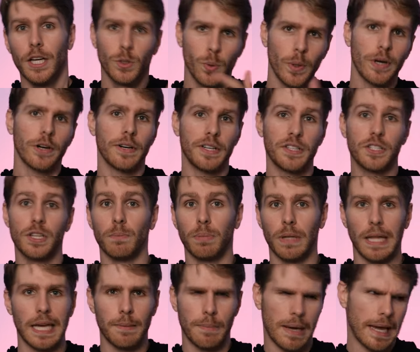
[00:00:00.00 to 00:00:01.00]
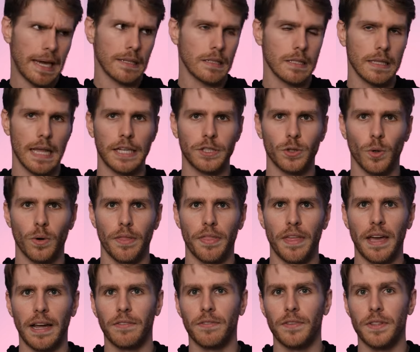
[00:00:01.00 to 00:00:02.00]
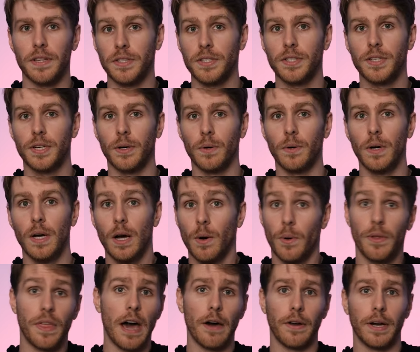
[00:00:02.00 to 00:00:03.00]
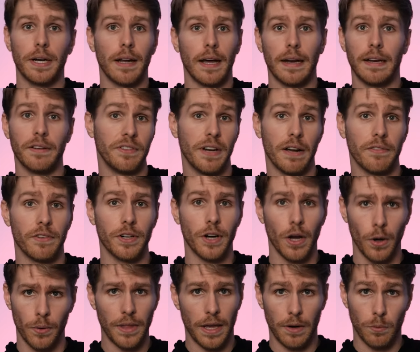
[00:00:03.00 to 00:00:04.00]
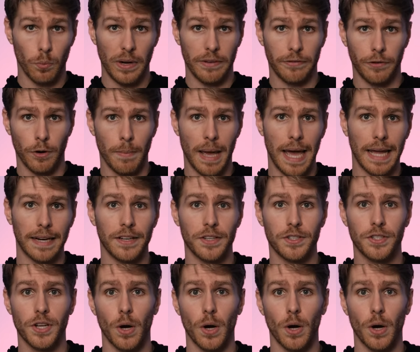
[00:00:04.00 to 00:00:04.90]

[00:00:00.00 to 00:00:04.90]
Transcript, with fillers: Twitter is to blame and slash or thank for this too. Without it, I'd have never known that Reefer Madness